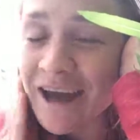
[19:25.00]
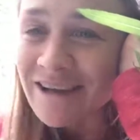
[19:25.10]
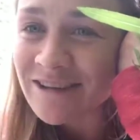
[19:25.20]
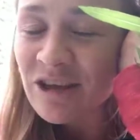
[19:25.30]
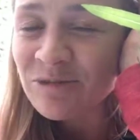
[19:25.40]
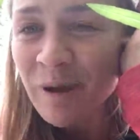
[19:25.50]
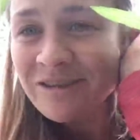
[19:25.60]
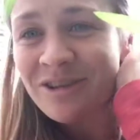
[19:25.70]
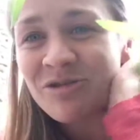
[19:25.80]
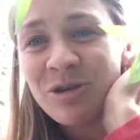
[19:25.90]
guys, a
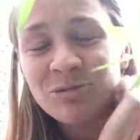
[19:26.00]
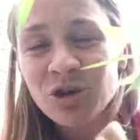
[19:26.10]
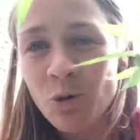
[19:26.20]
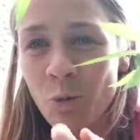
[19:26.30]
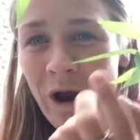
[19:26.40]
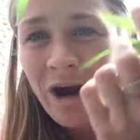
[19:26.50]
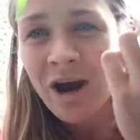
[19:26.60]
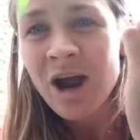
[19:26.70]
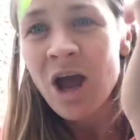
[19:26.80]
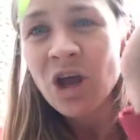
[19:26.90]
space in the future
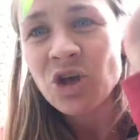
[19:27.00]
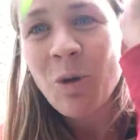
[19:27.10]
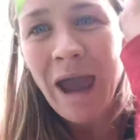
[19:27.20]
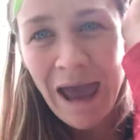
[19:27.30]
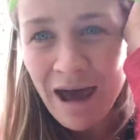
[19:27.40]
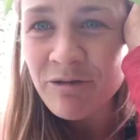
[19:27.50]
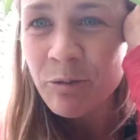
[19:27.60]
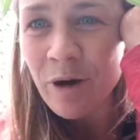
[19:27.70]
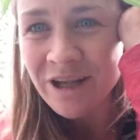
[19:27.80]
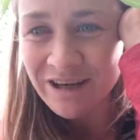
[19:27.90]
where you have
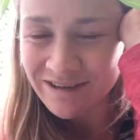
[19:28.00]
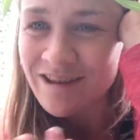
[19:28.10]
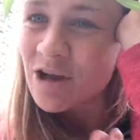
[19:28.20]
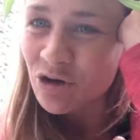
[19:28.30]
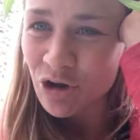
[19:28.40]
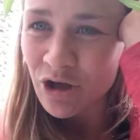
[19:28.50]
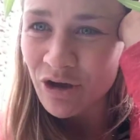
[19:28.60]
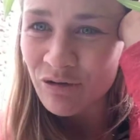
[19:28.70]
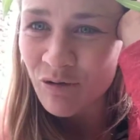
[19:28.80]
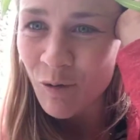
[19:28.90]
what it is that you're
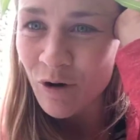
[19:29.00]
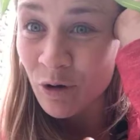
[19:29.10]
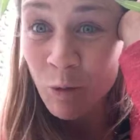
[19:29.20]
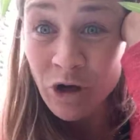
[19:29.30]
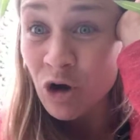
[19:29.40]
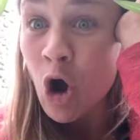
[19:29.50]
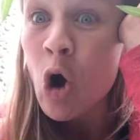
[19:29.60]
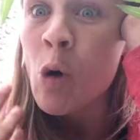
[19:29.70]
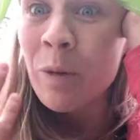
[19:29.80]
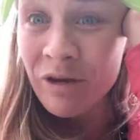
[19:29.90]
looking for, what you're
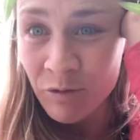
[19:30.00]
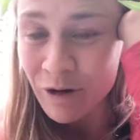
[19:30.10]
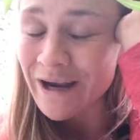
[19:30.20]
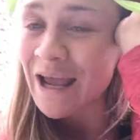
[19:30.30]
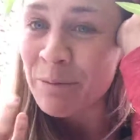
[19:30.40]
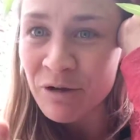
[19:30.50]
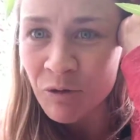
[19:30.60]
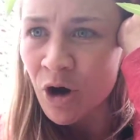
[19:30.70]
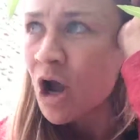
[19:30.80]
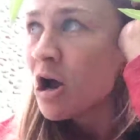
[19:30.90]
hoping for and aiming
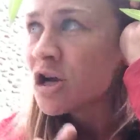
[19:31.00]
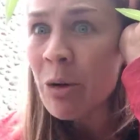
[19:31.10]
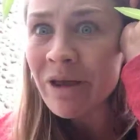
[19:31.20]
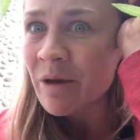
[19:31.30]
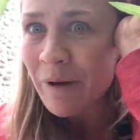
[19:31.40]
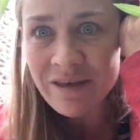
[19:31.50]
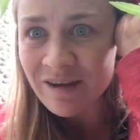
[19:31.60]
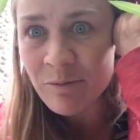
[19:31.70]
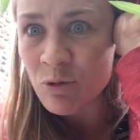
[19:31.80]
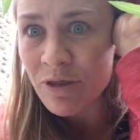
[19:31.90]
for, knowing that by the
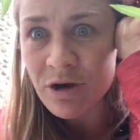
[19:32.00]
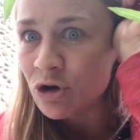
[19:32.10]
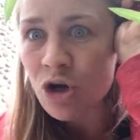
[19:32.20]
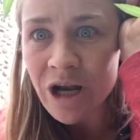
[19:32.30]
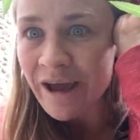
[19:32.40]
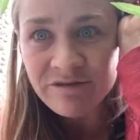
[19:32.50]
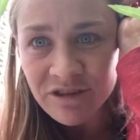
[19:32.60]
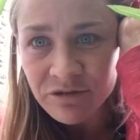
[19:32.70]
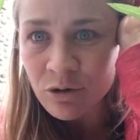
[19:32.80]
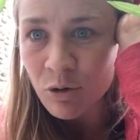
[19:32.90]
time you get there, you're going to have
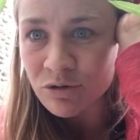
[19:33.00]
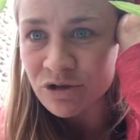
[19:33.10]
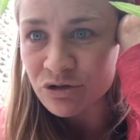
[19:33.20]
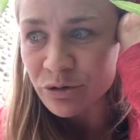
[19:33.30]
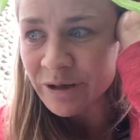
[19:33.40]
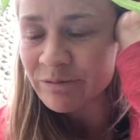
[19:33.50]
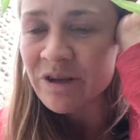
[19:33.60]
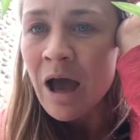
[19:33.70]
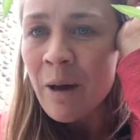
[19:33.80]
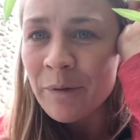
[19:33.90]
different goals and
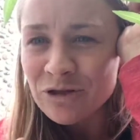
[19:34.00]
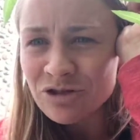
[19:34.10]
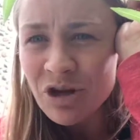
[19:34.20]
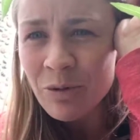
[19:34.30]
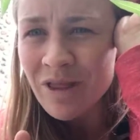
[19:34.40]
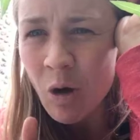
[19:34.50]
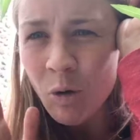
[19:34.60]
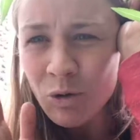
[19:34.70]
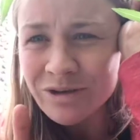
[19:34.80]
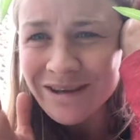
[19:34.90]
dreams, but just knowing that
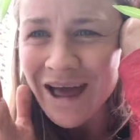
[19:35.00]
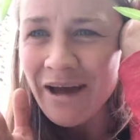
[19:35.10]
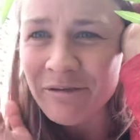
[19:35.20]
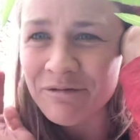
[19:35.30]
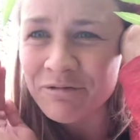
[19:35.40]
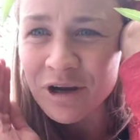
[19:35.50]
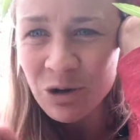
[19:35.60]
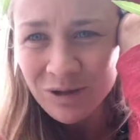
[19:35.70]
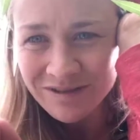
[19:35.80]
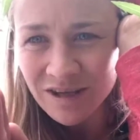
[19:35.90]
holding that
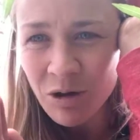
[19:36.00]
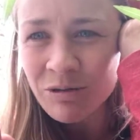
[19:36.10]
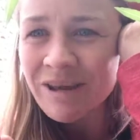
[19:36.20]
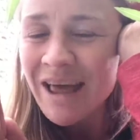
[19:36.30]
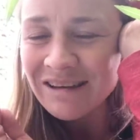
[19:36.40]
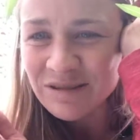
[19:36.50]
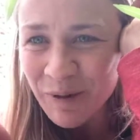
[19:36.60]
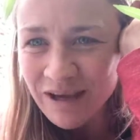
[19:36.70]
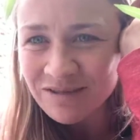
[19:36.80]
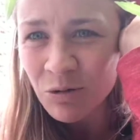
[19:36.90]
frequency, holding that
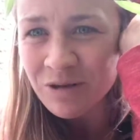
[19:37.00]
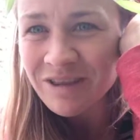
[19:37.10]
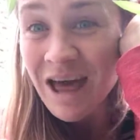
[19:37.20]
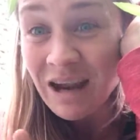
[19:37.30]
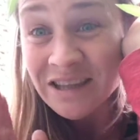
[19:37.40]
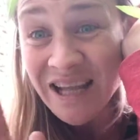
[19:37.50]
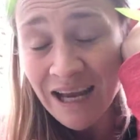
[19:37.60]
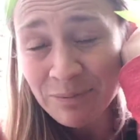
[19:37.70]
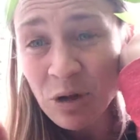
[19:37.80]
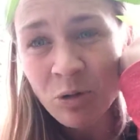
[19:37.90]
space, holding that
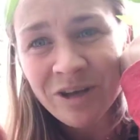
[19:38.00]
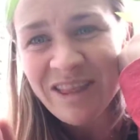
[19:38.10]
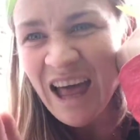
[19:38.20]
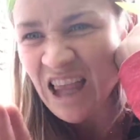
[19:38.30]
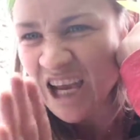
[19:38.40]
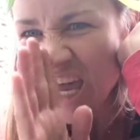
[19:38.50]
alignment, holding that